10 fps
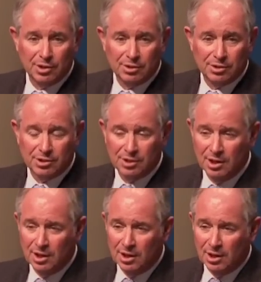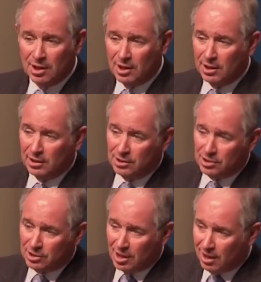years.
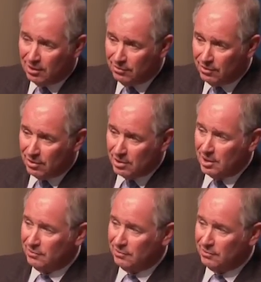solve our